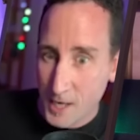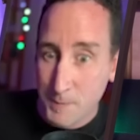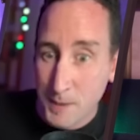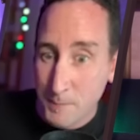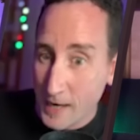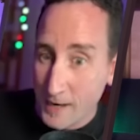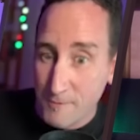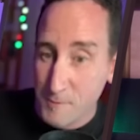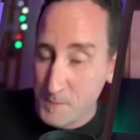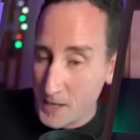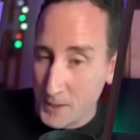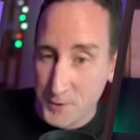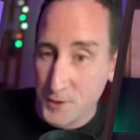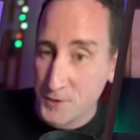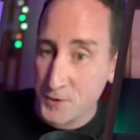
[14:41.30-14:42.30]
coming back from
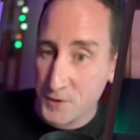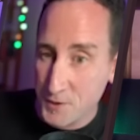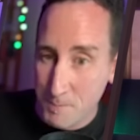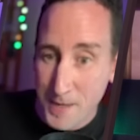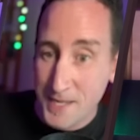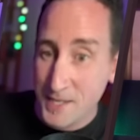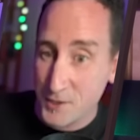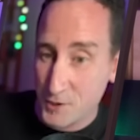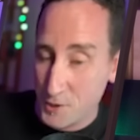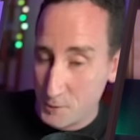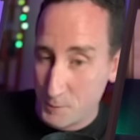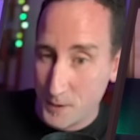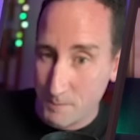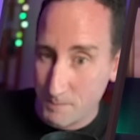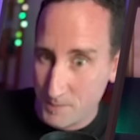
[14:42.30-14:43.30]
that doesn't diminish
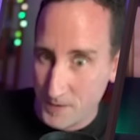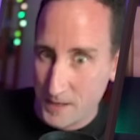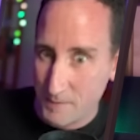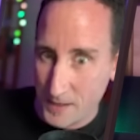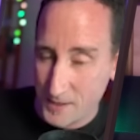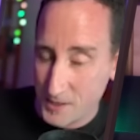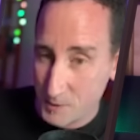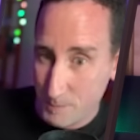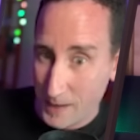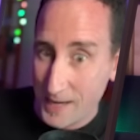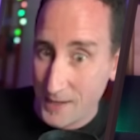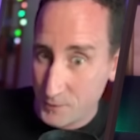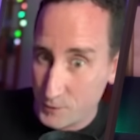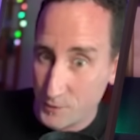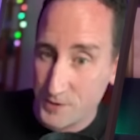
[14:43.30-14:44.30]
you. It
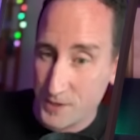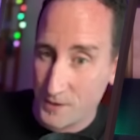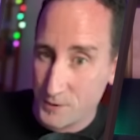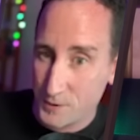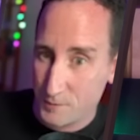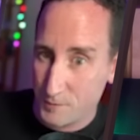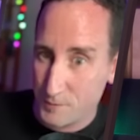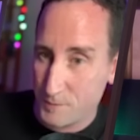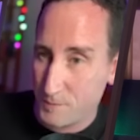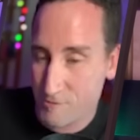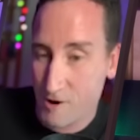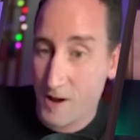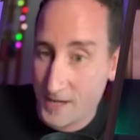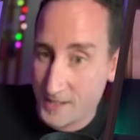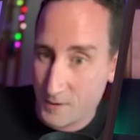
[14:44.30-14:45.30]
expands your sense of
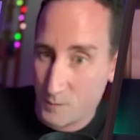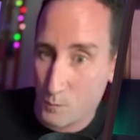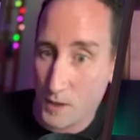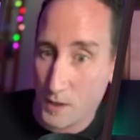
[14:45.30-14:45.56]
pride and